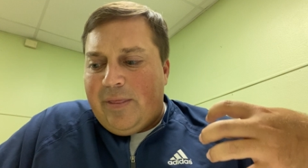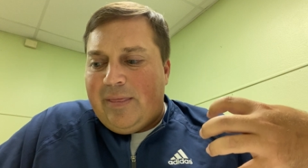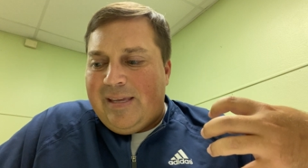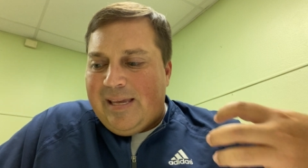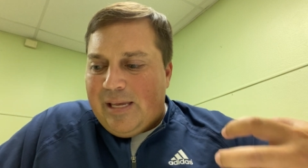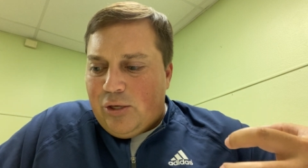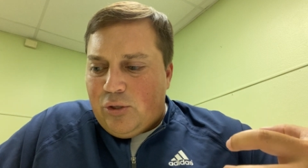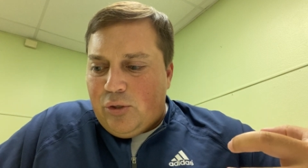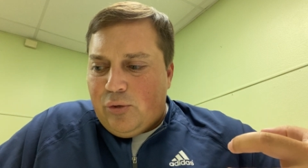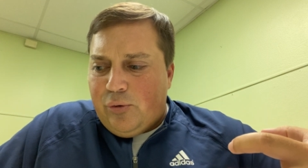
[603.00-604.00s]
than the
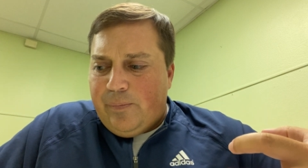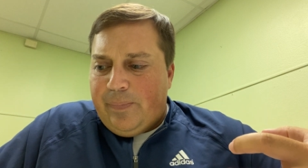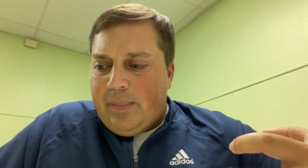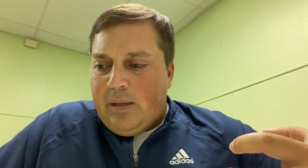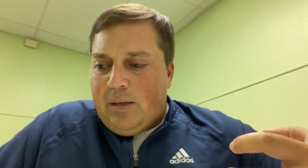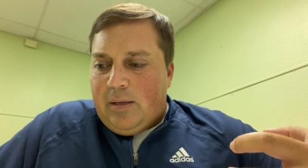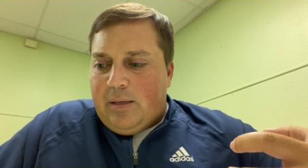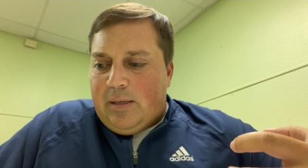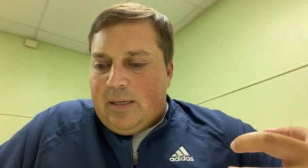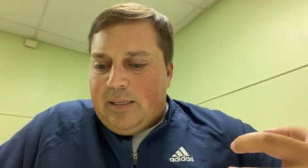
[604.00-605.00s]
issue
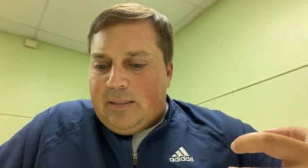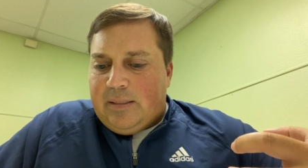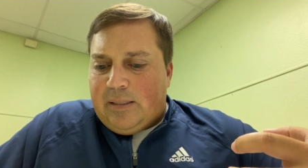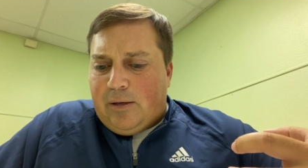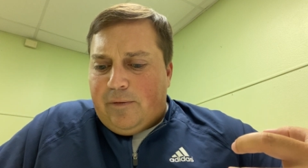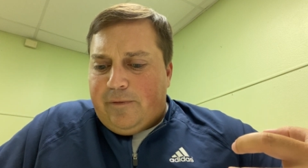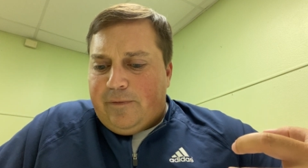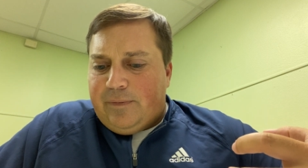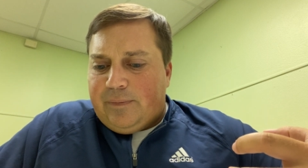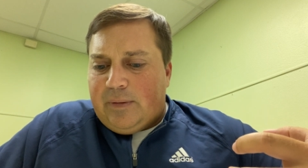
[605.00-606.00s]

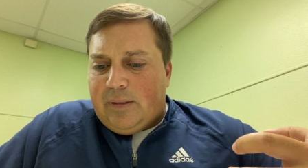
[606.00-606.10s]
itself.